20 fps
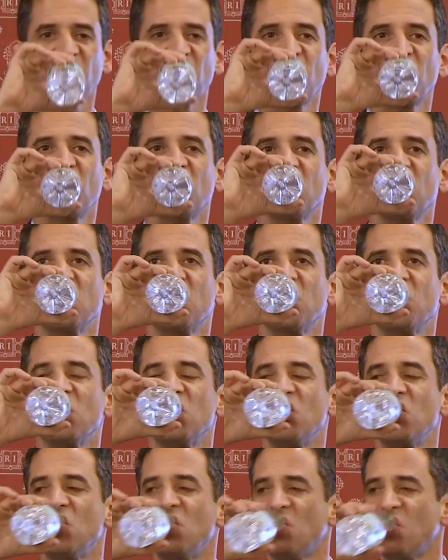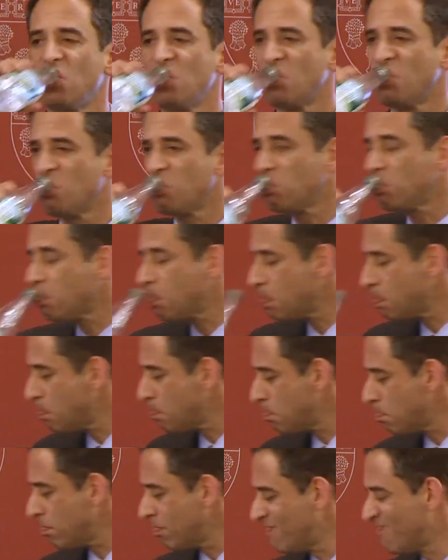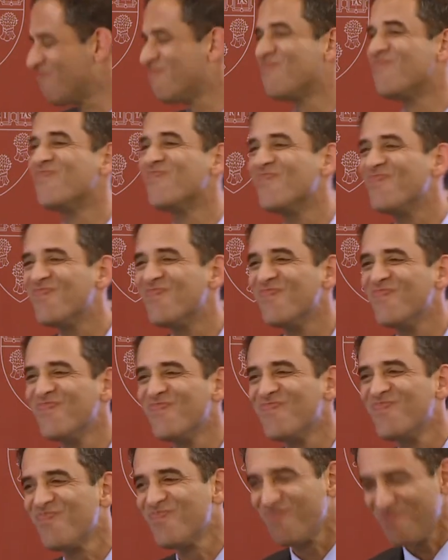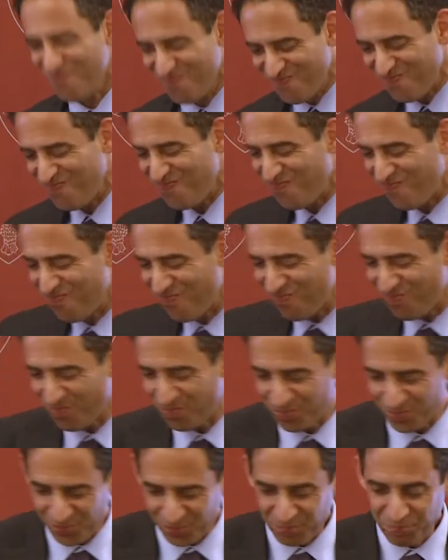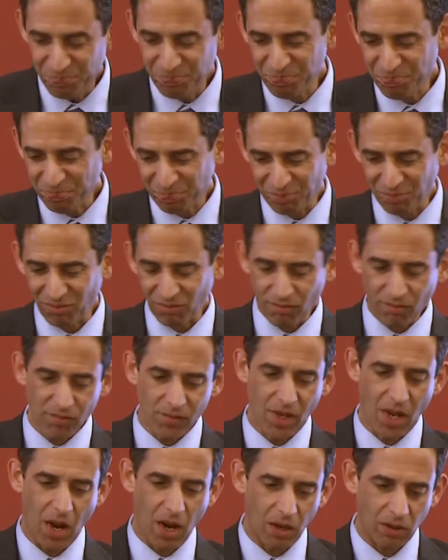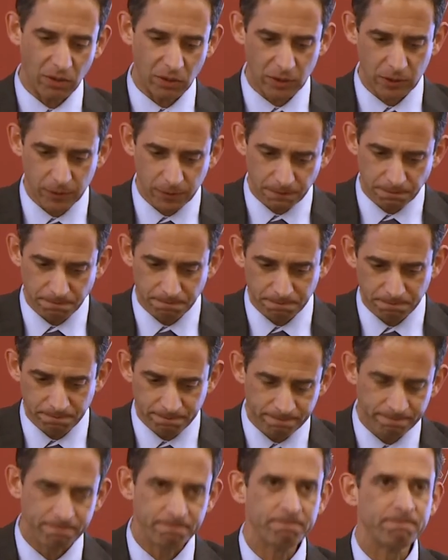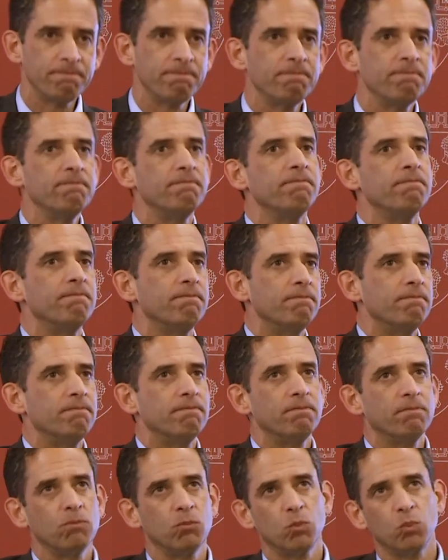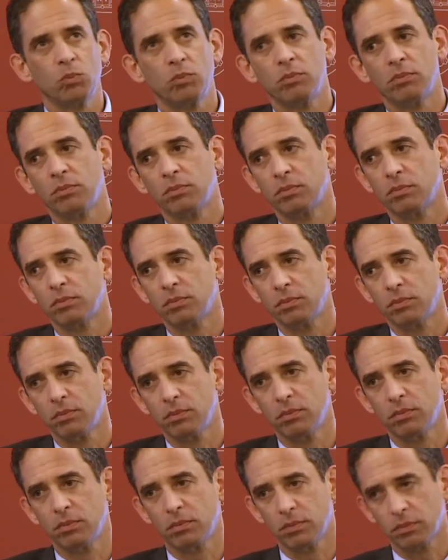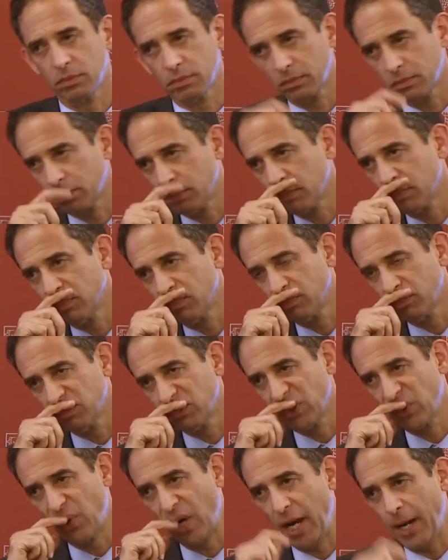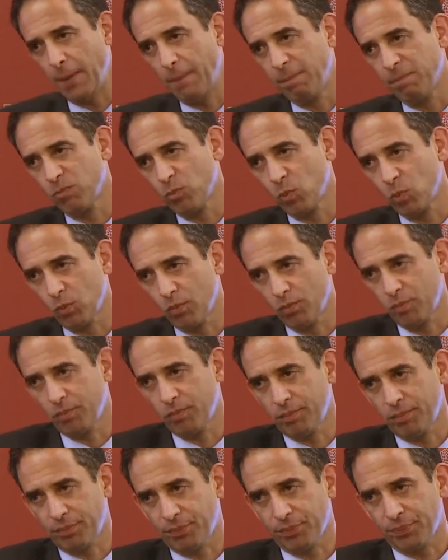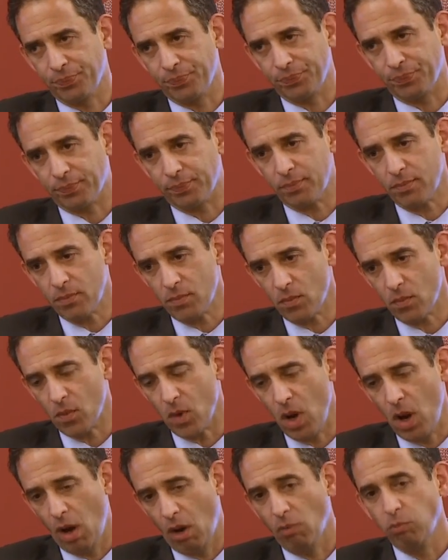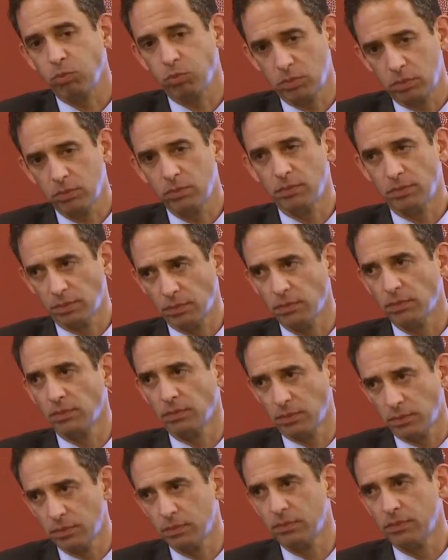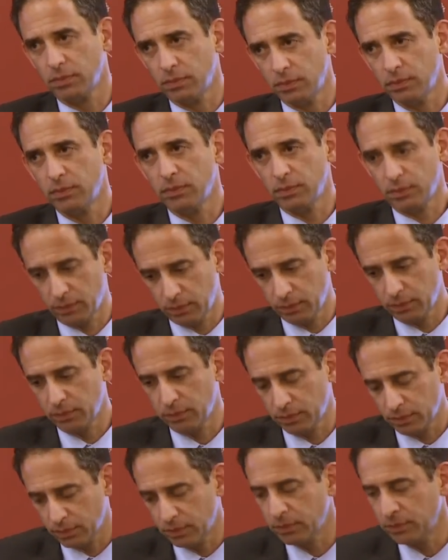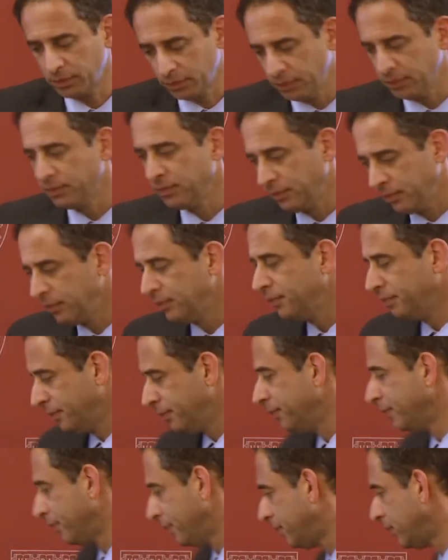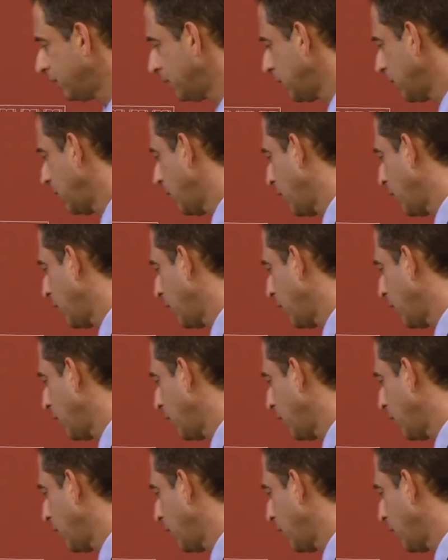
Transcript: that would undo our victim opportunity to forgive in the BP situation if, if BP has signed a bunch of contracts with Halliburton all the right. potential rival parties, then they can really defeat that very personal model that you seem to think is so